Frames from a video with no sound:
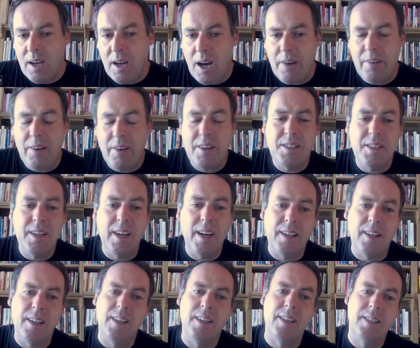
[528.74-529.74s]
I'm not
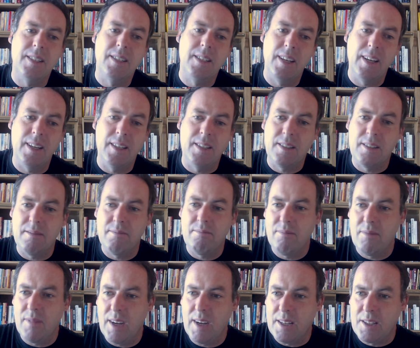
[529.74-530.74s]
saying that it's it's
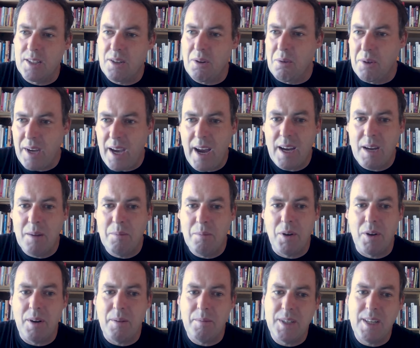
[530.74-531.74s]
it's okay,
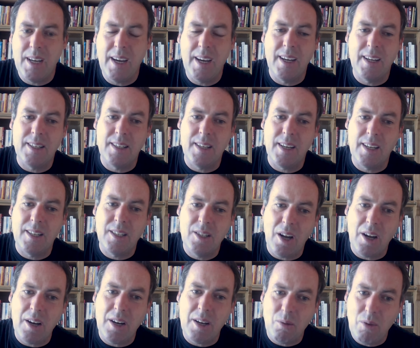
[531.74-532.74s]
but I'm saying it's it's
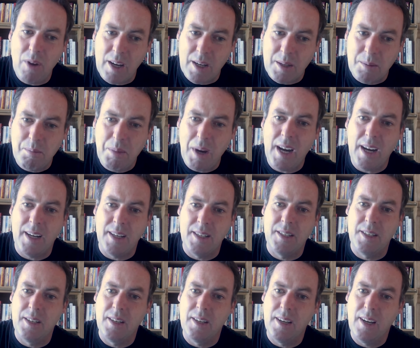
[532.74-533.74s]
not as bad
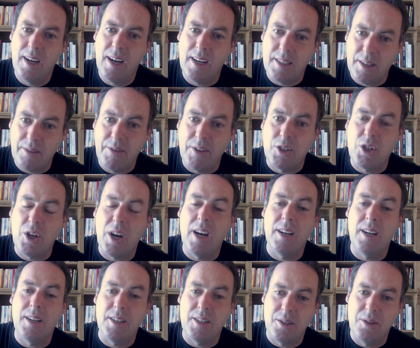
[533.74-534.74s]
as if a
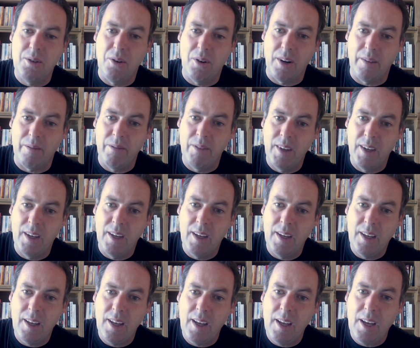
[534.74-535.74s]
child is snoring.
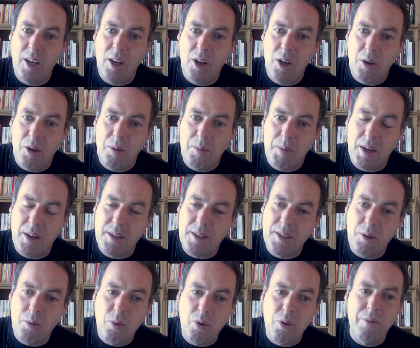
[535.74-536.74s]
Because
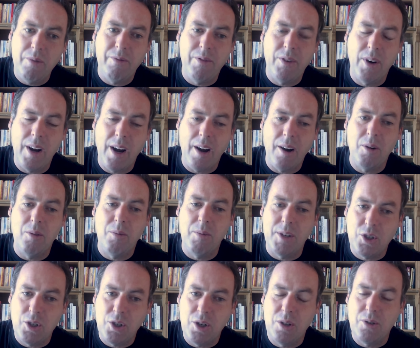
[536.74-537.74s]
the room for error
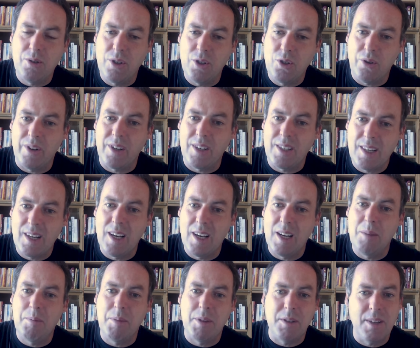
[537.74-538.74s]
with children during
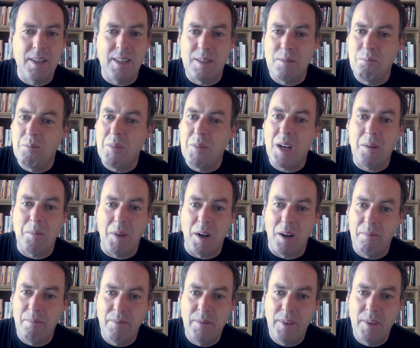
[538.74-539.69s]
sleep is, is minimal.